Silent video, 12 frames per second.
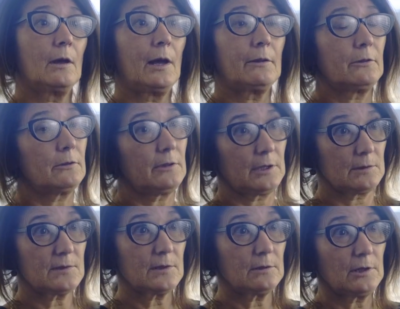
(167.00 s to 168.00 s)
other
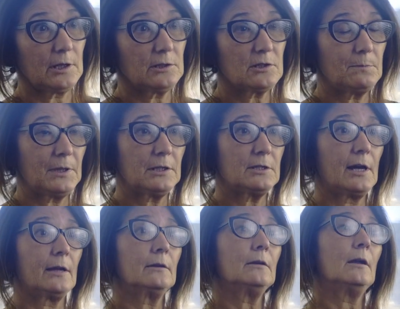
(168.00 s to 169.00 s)
things that need to be done.